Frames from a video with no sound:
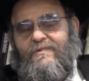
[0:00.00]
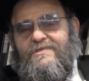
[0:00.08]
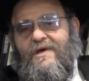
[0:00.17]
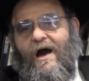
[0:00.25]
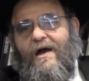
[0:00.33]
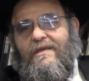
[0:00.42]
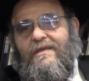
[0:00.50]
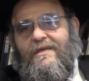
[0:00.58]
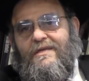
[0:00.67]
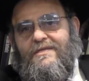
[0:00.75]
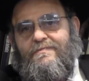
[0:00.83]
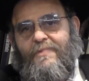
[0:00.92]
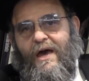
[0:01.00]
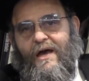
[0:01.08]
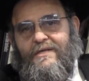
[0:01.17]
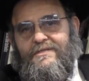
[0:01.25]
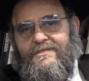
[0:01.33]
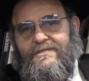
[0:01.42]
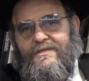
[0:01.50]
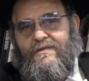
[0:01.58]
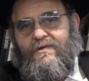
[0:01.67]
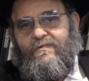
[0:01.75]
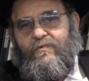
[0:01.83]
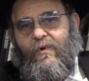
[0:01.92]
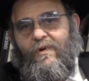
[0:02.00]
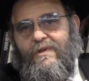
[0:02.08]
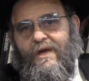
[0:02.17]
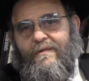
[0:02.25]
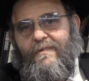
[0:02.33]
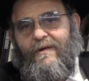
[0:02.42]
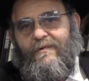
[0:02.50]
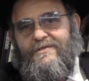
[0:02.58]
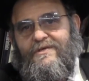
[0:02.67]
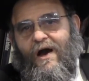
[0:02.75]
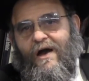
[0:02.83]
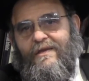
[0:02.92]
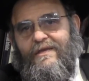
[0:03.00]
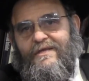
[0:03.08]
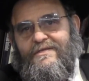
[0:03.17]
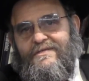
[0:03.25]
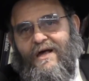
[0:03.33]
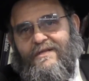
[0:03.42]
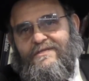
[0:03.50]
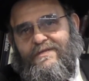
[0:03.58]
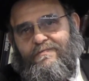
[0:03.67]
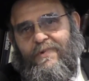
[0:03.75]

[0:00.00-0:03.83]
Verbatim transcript: was hiding his past. See, Waldheim was hiding his Nazi